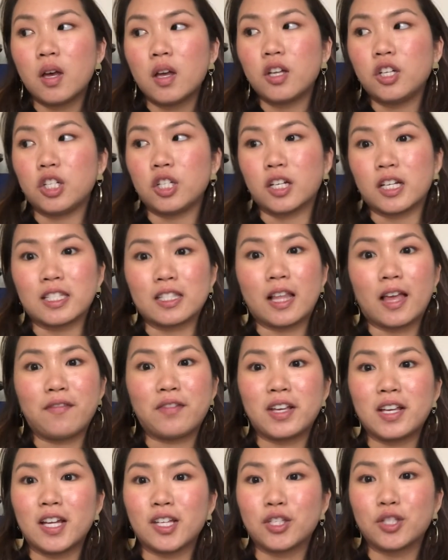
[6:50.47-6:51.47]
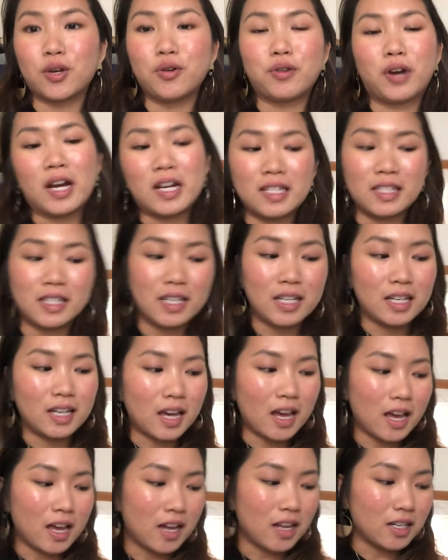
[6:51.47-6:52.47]
just because life can get so crazy
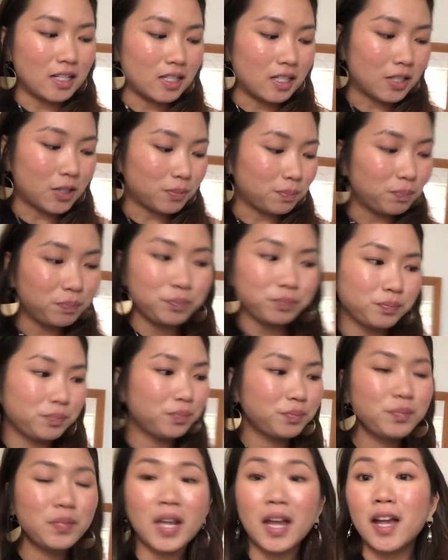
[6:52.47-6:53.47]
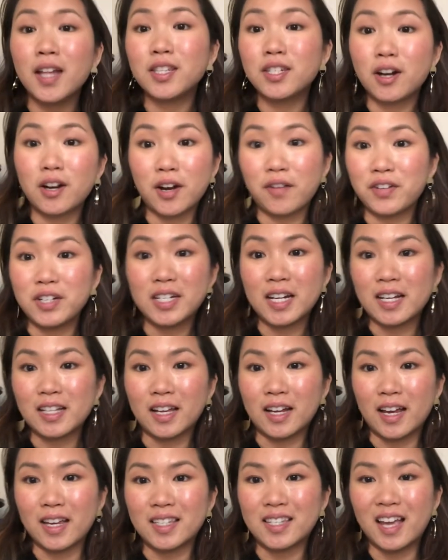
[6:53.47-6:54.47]
and it's not every day,
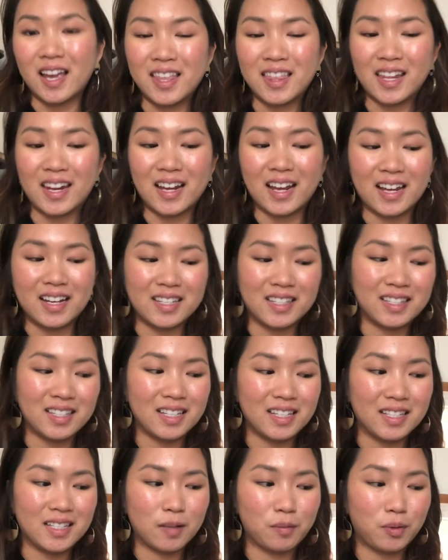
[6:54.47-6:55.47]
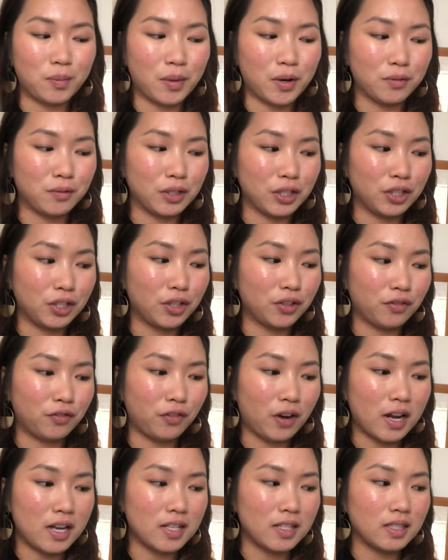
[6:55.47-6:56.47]
like I said, that I get to see some of my really good
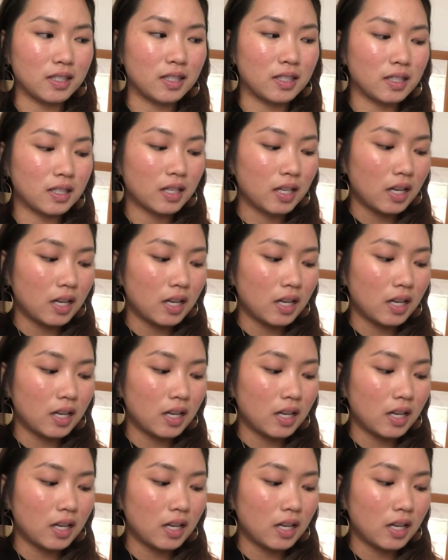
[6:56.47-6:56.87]
friends.